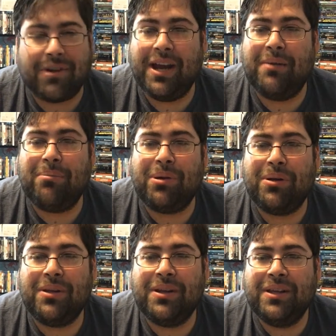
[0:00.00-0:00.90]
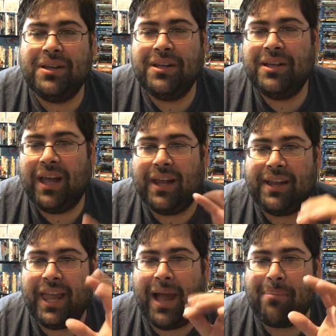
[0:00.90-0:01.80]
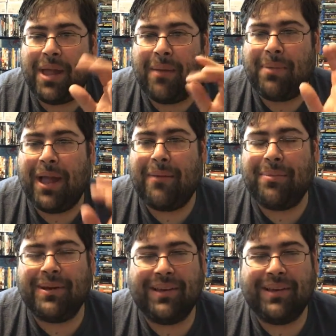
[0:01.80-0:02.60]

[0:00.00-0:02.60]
ramble and yap, yap, yap.